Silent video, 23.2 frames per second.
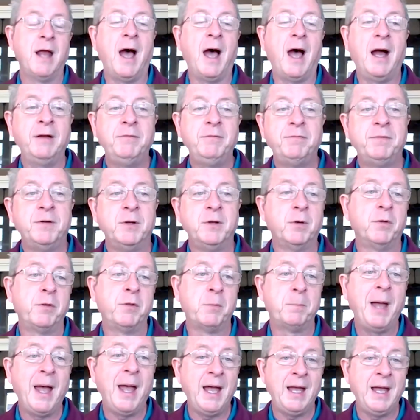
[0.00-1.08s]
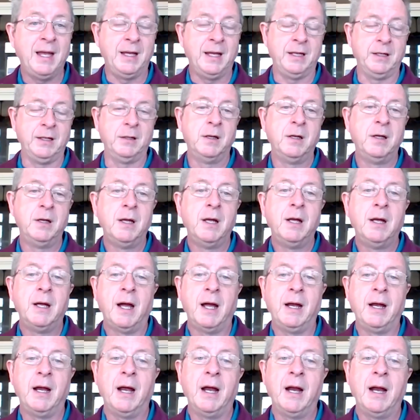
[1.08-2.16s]
Now, I feel the pain.
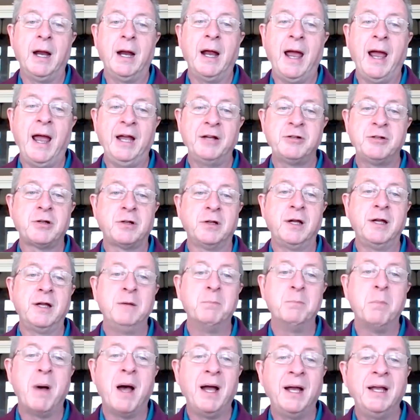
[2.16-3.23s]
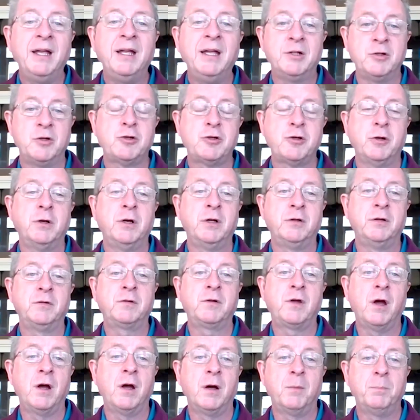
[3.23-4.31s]
I, actually, my insurance
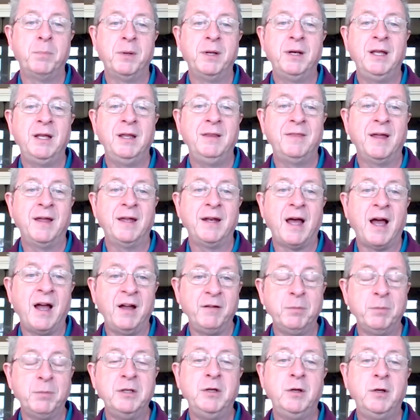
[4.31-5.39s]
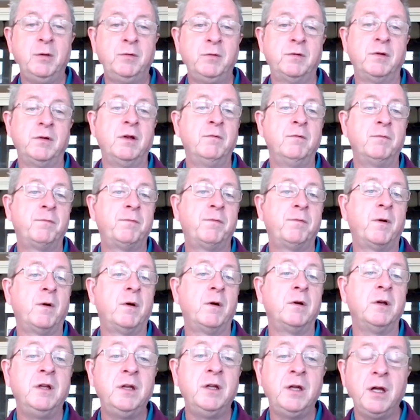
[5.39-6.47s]
company that I've been using
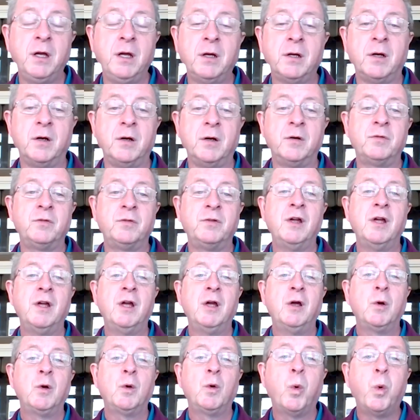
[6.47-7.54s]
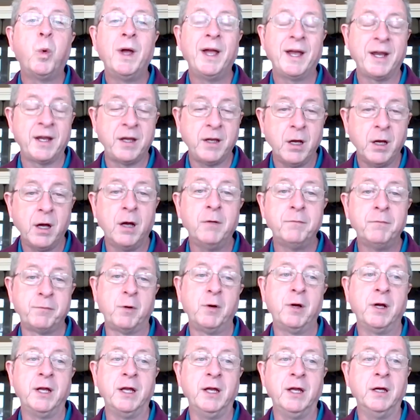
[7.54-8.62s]
for years quit
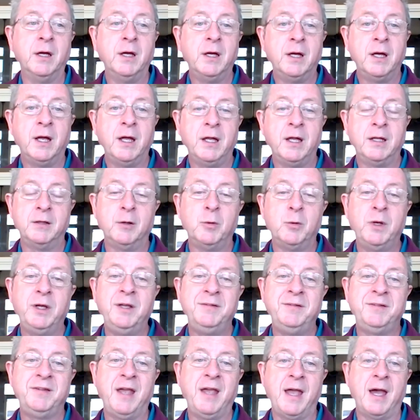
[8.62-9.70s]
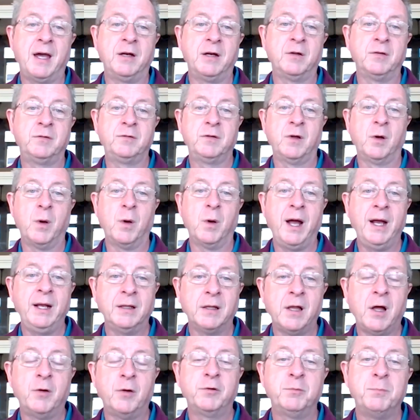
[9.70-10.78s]
covering in Louisiana. So, I
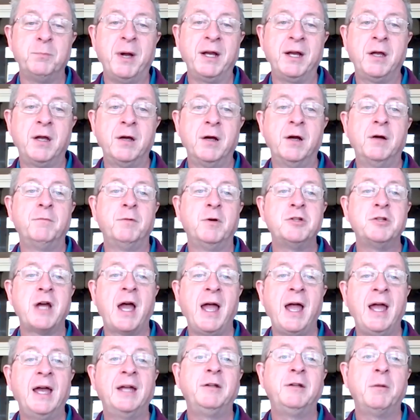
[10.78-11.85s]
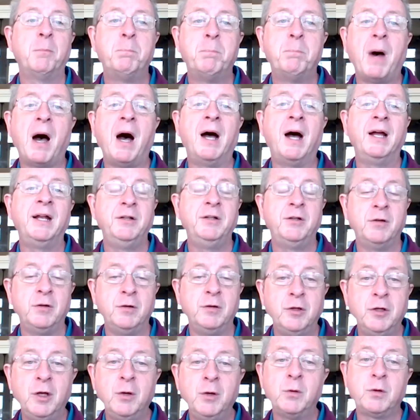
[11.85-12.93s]
lost my coverage. I had to bind
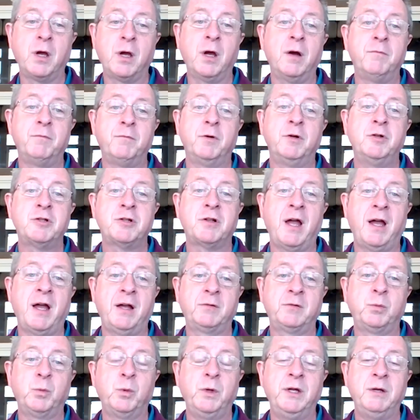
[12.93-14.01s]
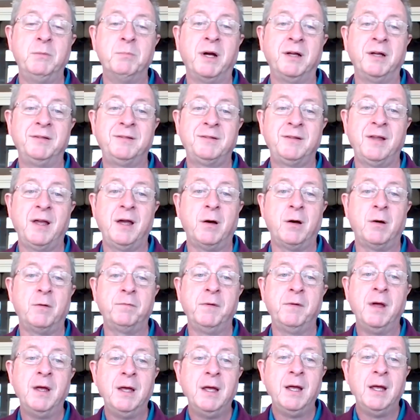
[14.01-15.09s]
new coverage last week
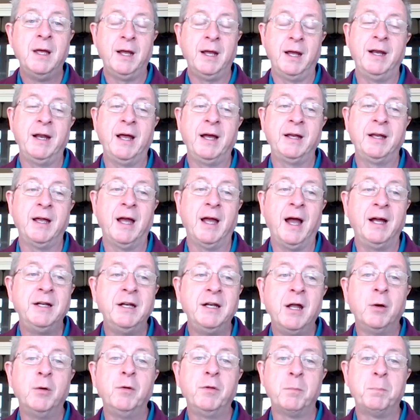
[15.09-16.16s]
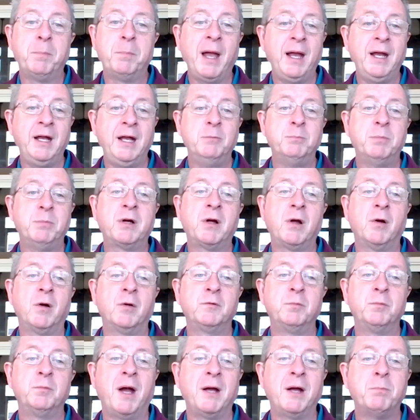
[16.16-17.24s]
myself and I, I know the pain
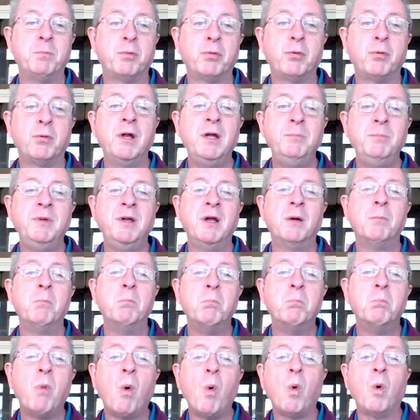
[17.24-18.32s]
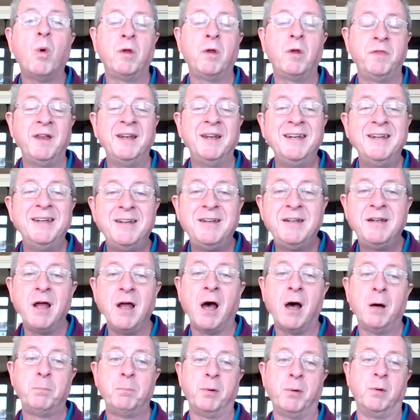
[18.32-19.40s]
because my premium more than
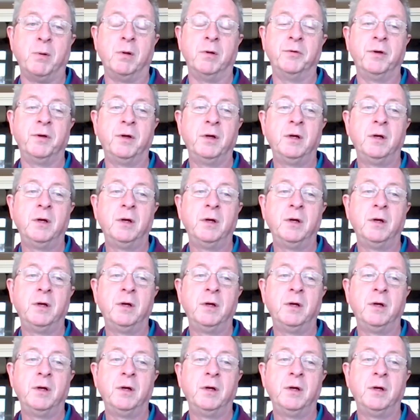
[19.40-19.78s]
doubled.